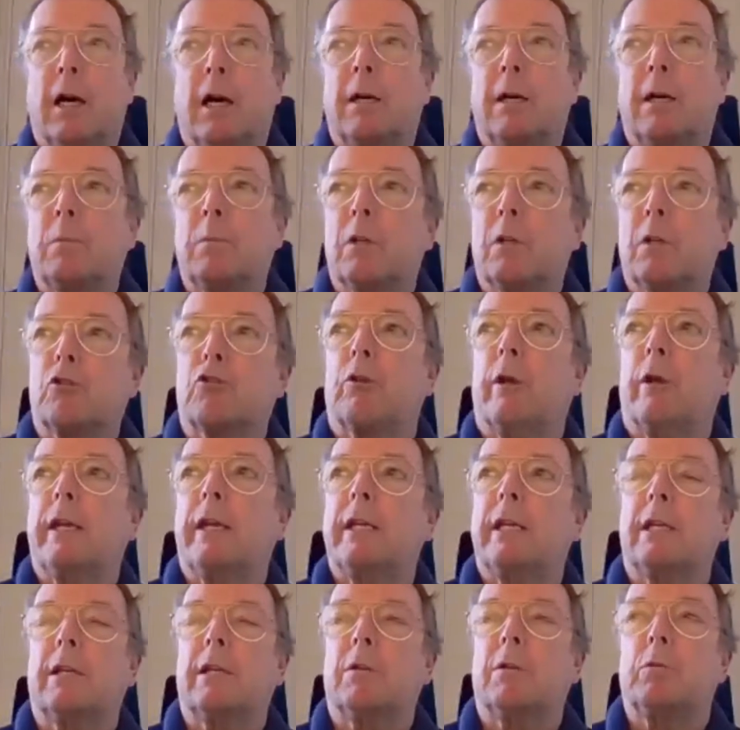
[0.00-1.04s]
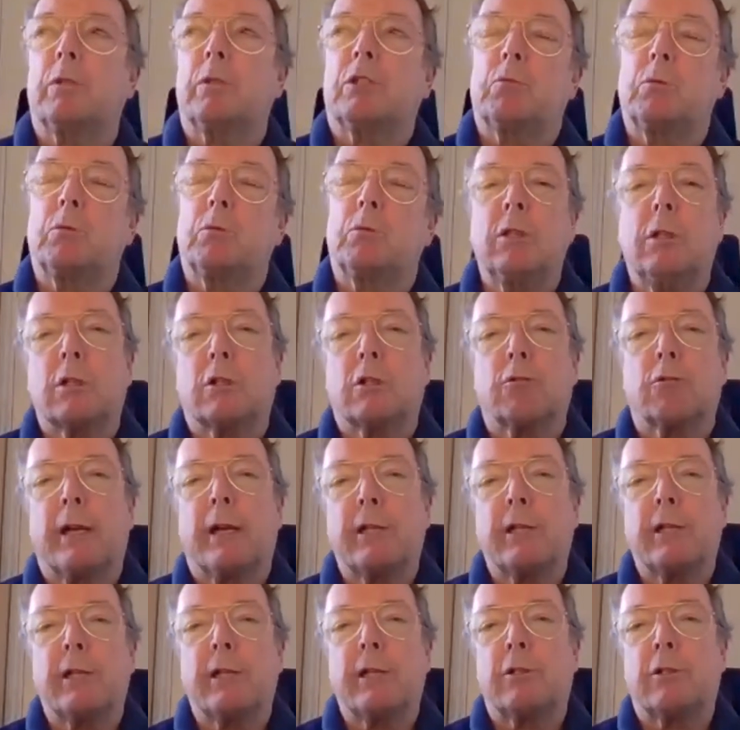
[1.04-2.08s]
training, which was not
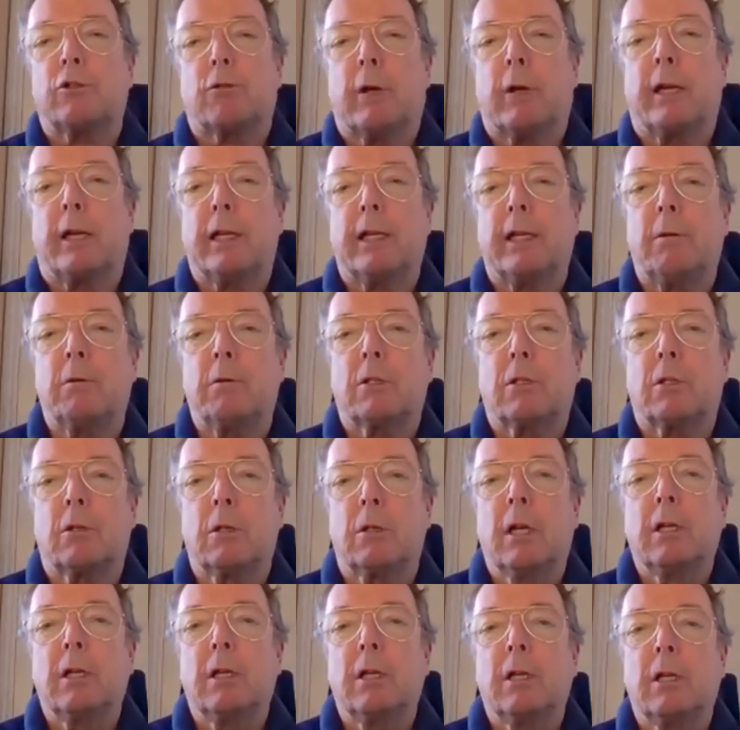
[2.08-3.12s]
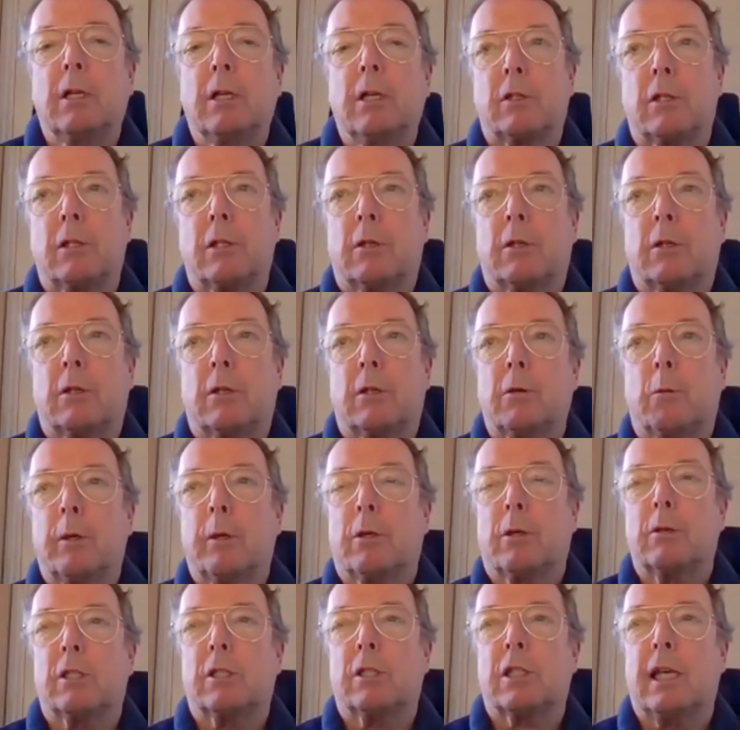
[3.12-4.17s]
great training. It was good enough so that we
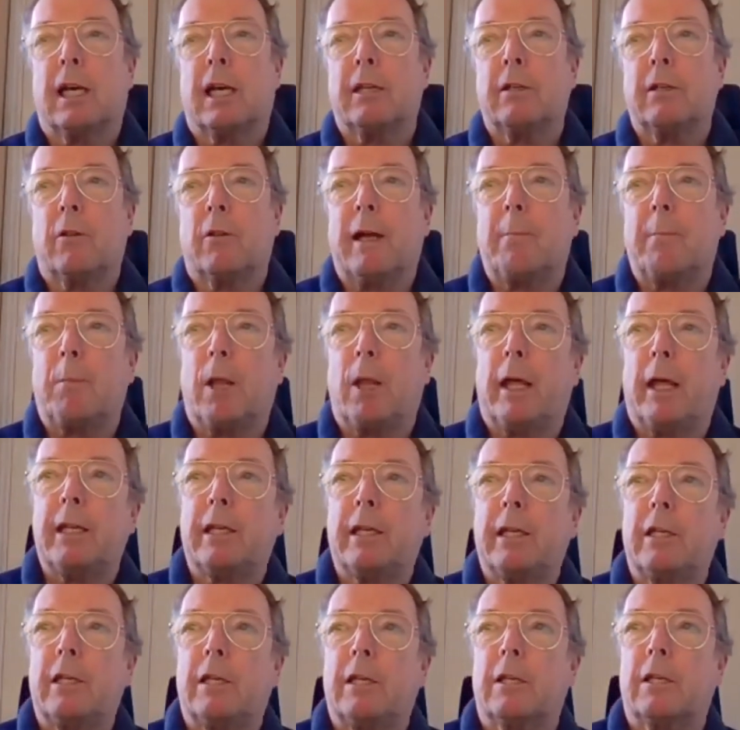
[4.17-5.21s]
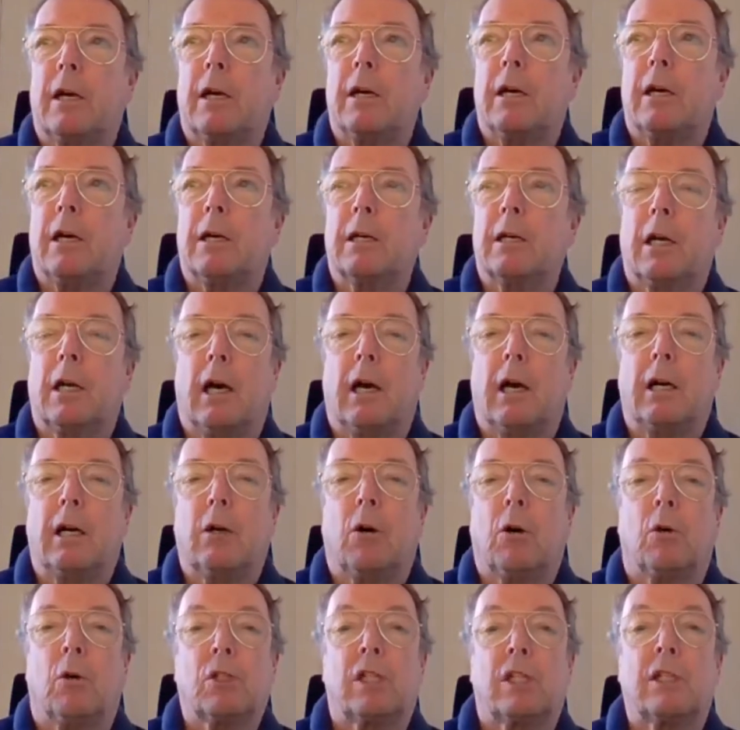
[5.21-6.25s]
could stand on that planning
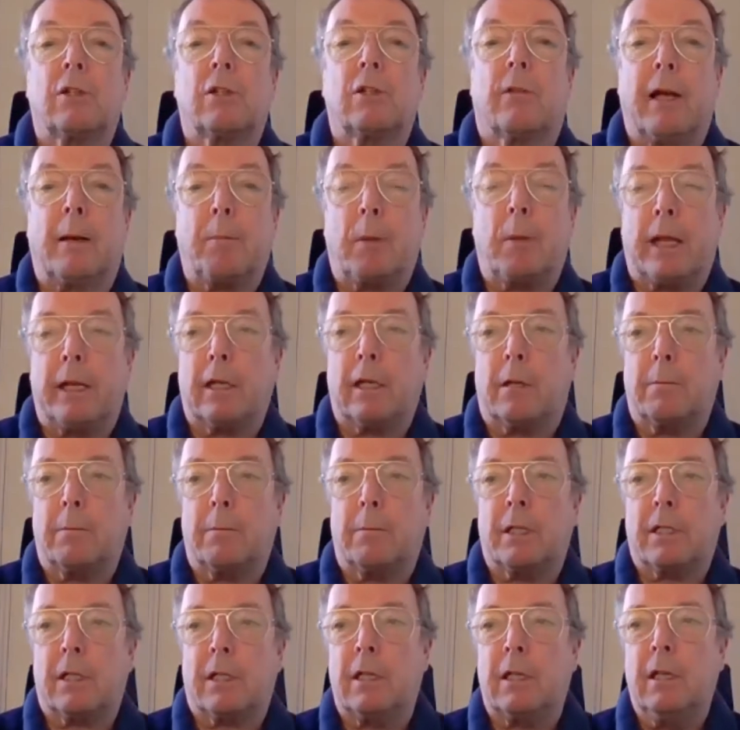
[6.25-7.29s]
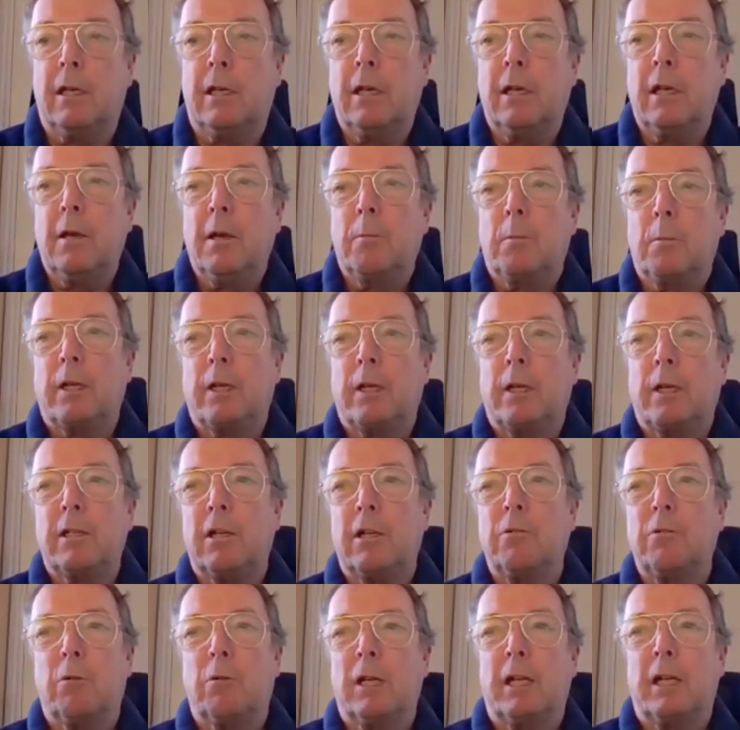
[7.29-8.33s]
or sit on that planning committee, but I don't
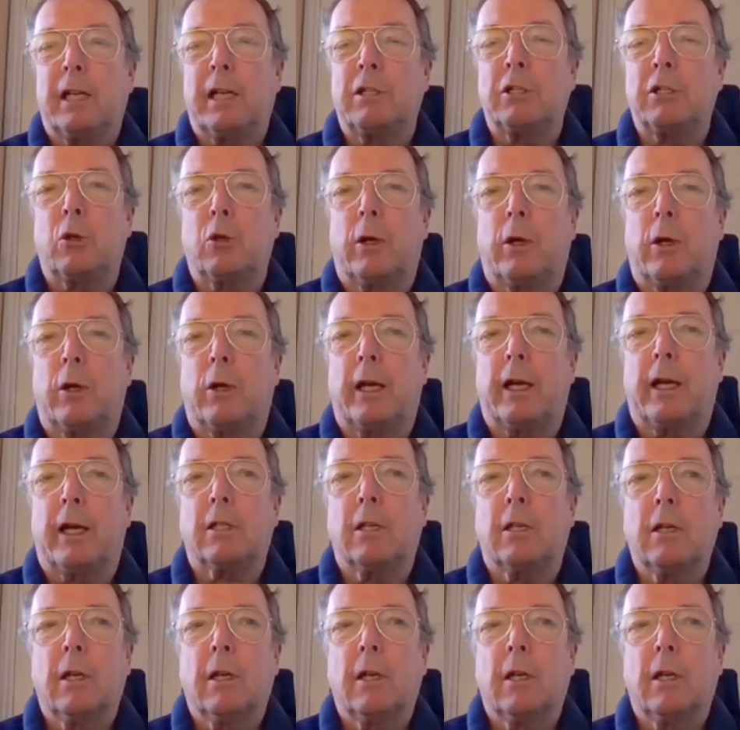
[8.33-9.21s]
really enjoy it.